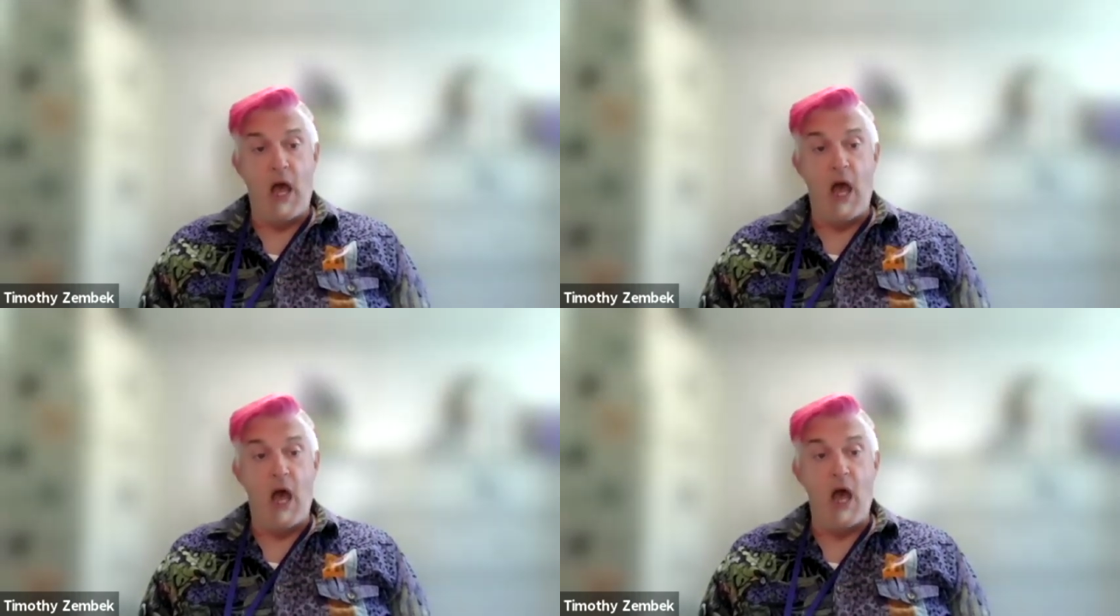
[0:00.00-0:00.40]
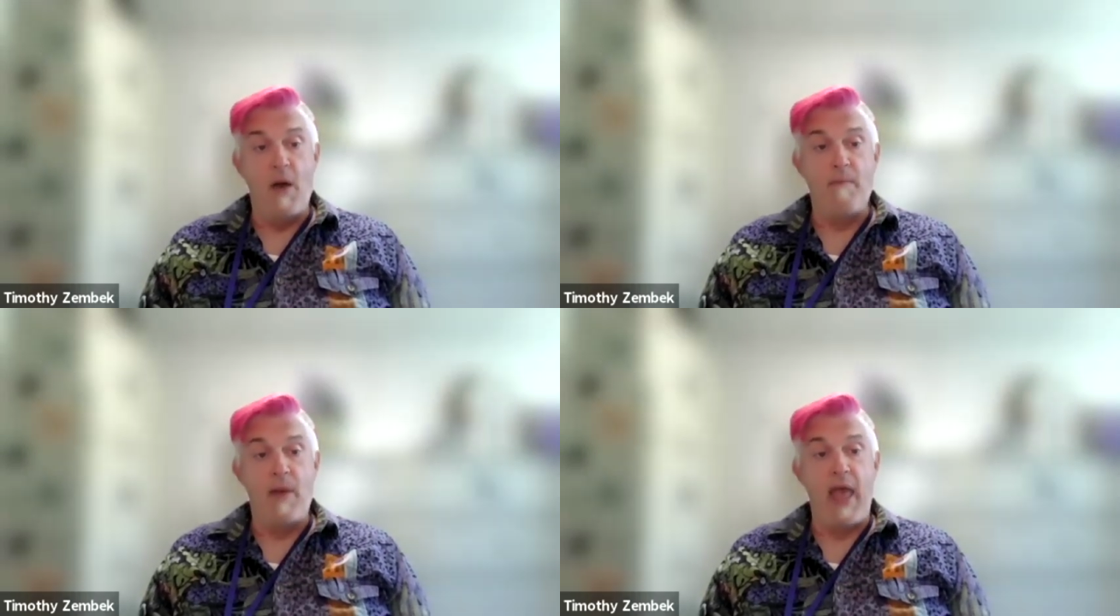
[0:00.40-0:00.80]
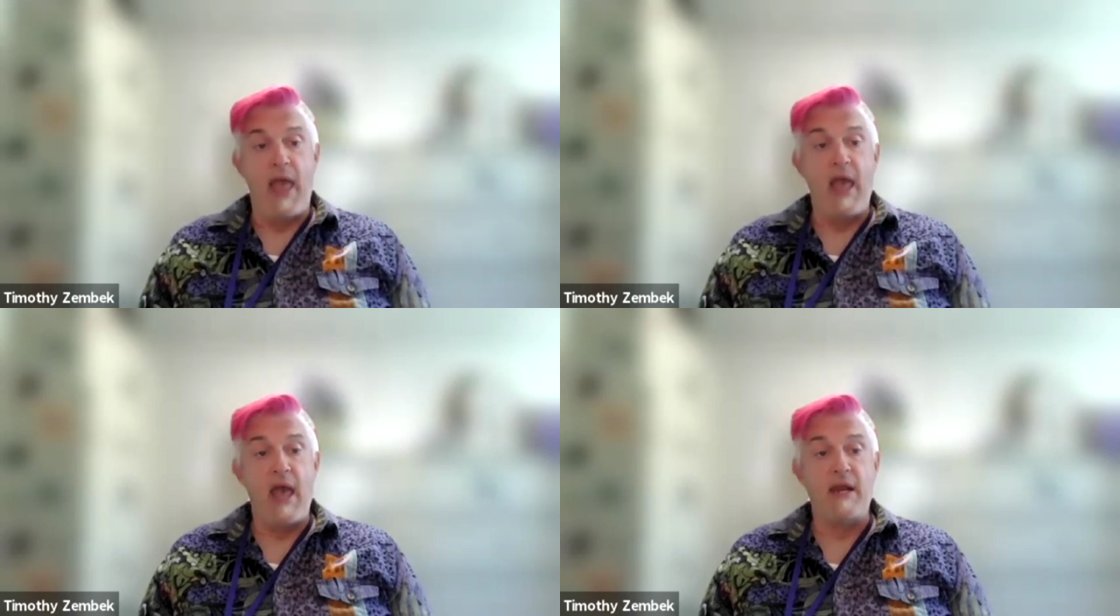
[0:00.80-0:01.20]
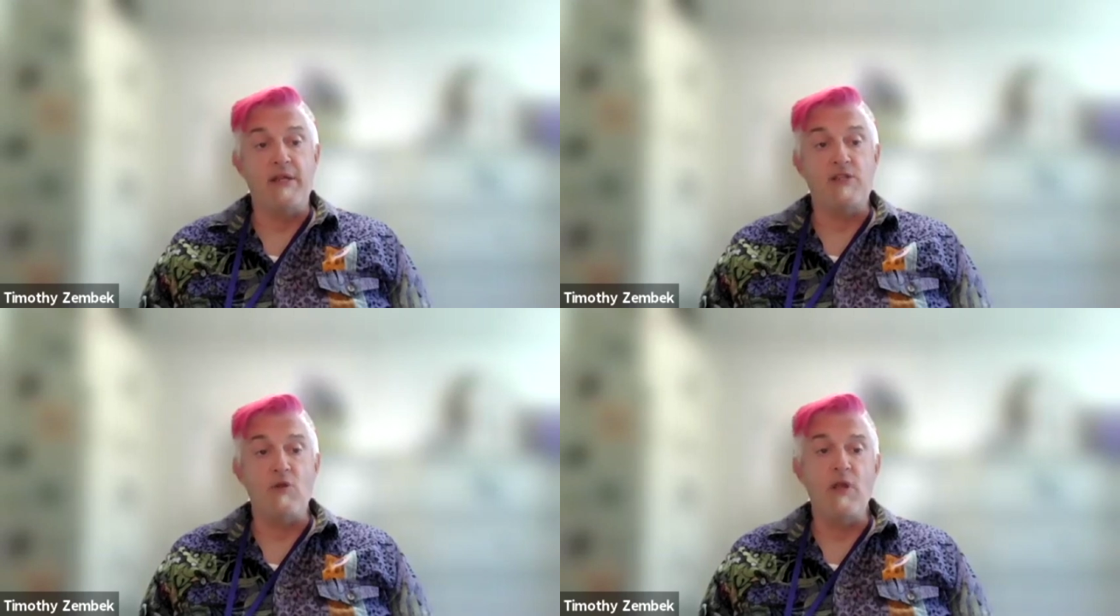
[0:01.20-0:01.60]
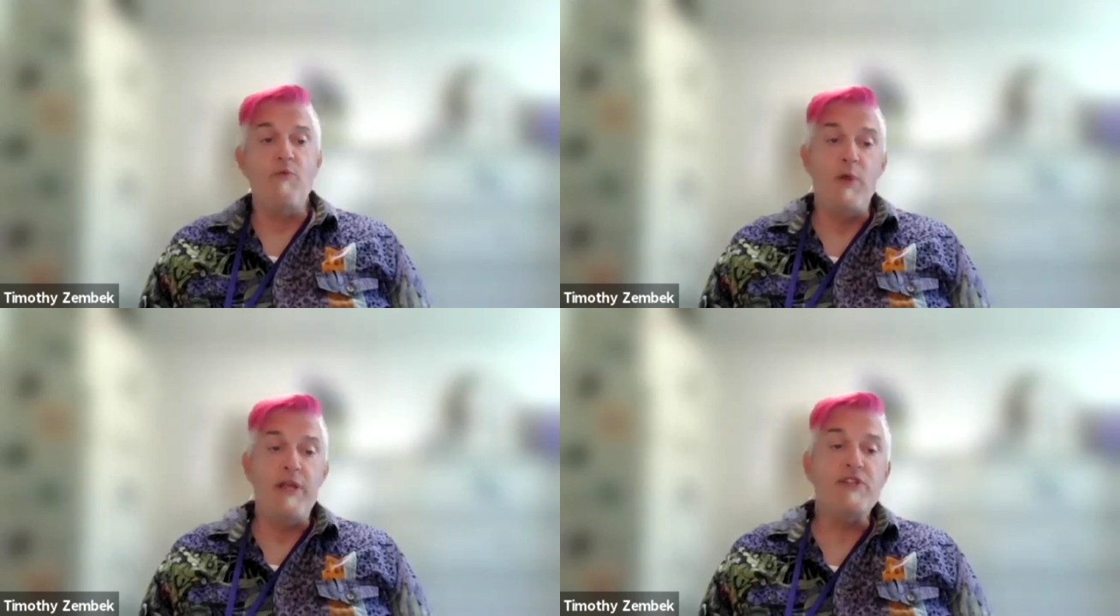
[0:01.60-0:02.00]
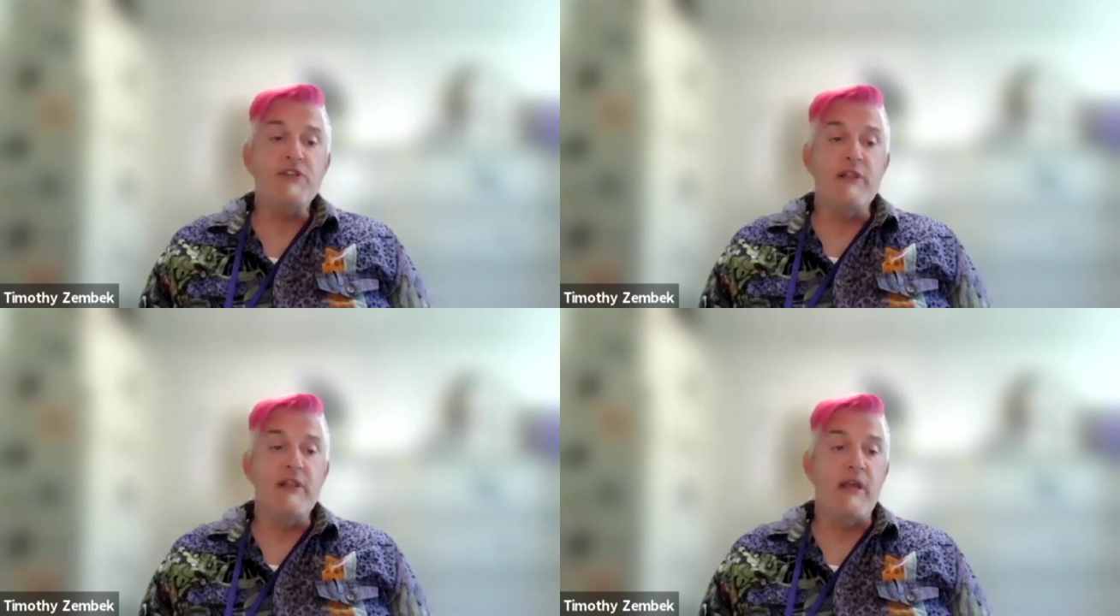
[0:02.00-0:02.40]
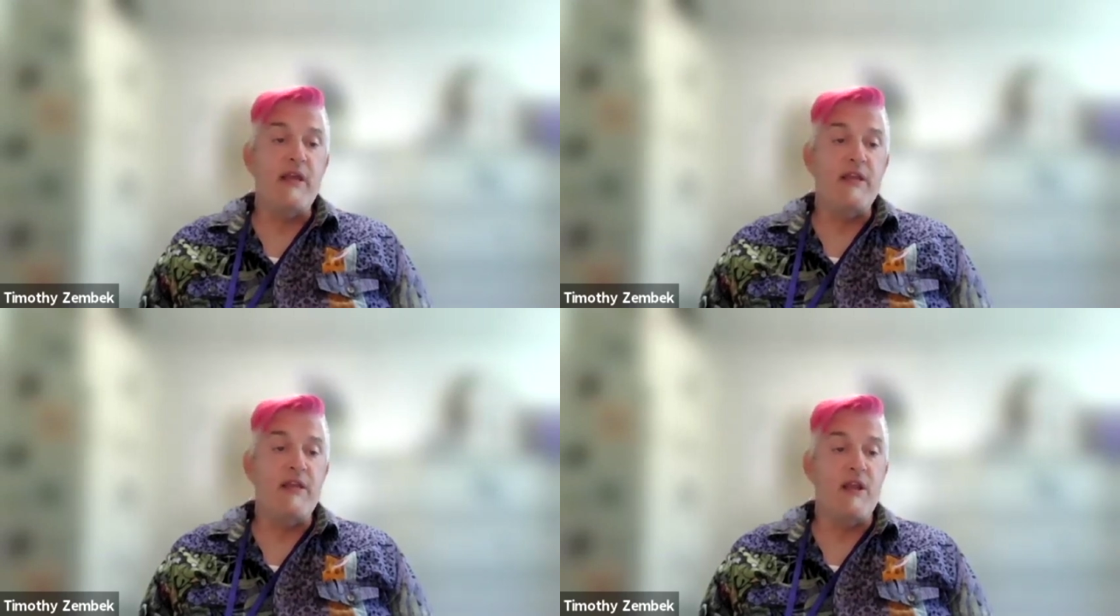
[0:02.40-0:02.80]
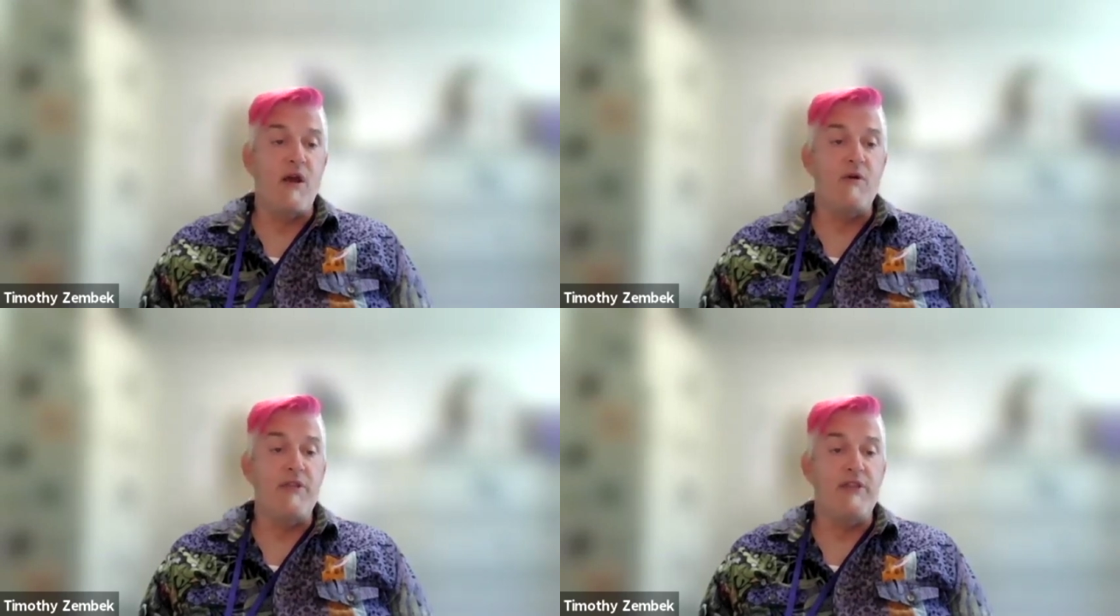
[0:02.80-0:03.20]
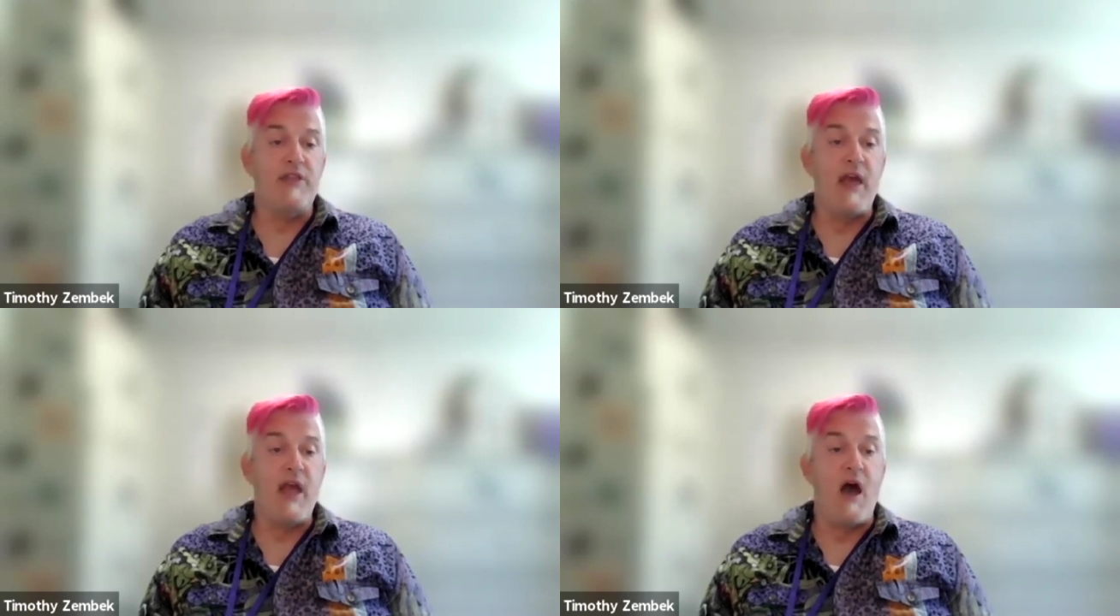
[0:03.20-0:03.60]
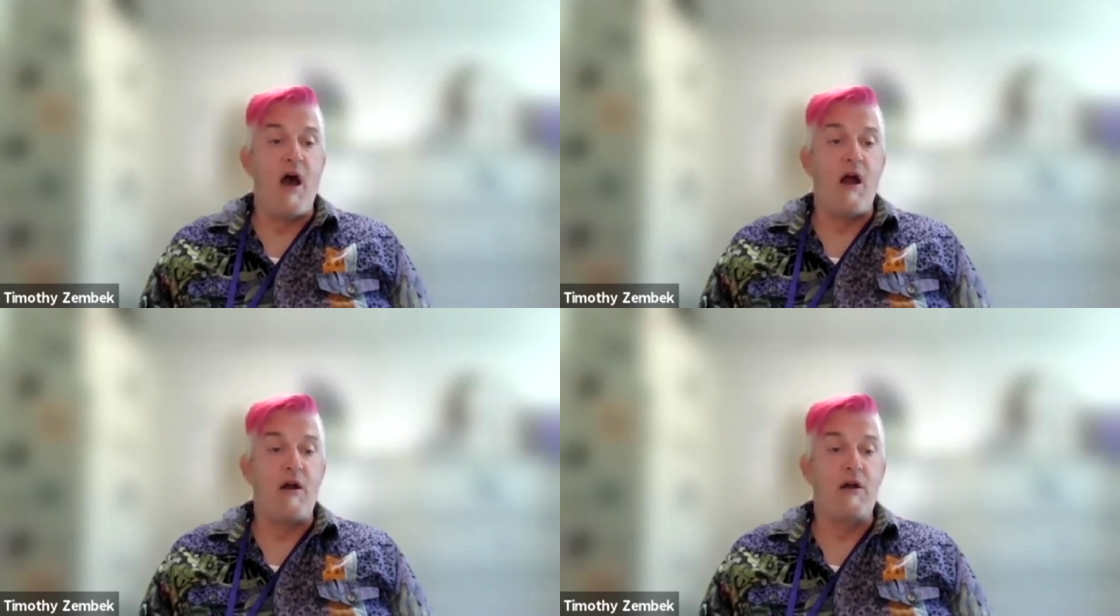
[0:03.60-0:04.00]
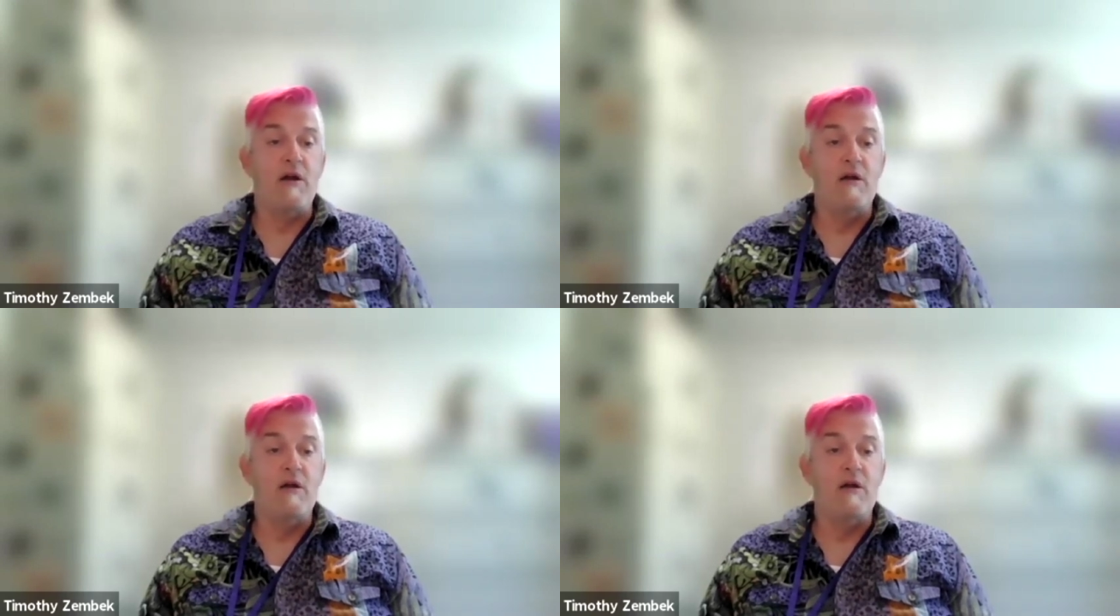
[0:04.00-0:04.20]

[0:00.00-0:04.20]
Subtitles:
And it's only recently, that they are